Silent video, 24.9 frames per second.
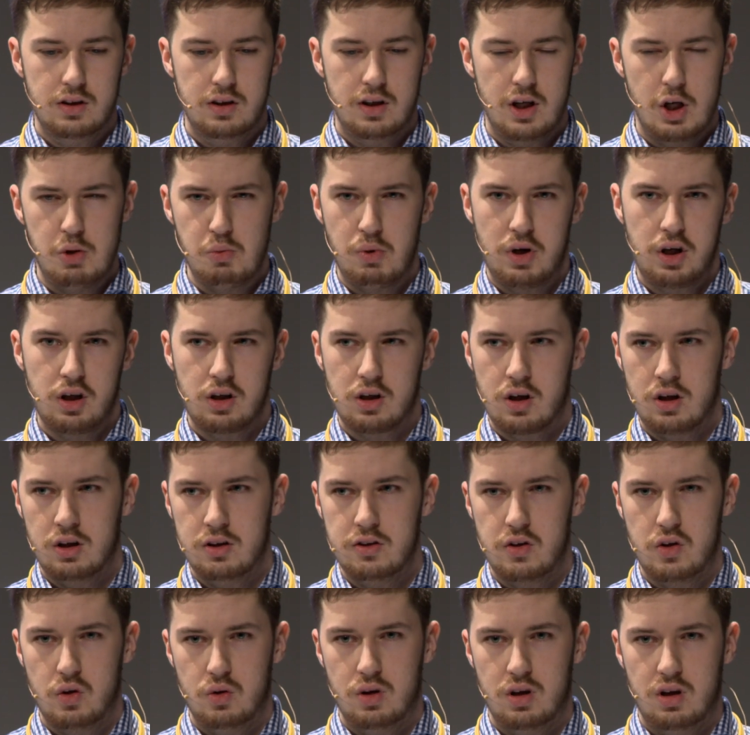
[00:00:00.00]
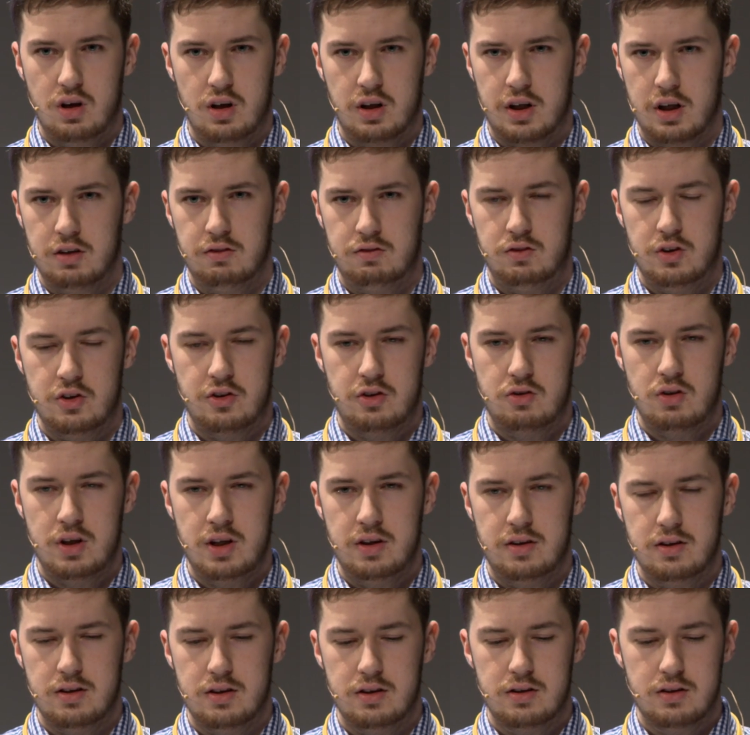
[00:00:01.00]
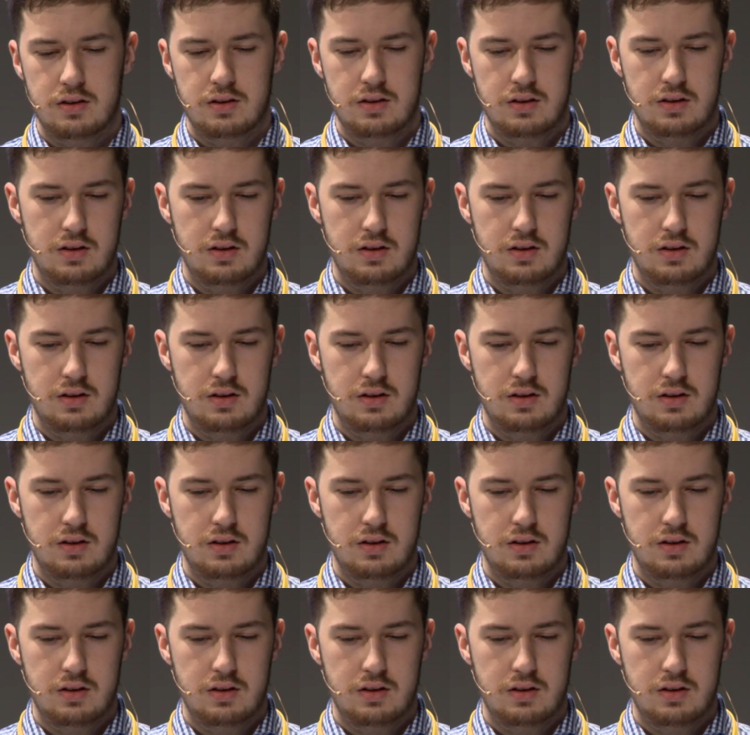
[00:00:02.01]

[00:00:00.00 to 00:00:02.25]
and when I can't do it, I get frustrated.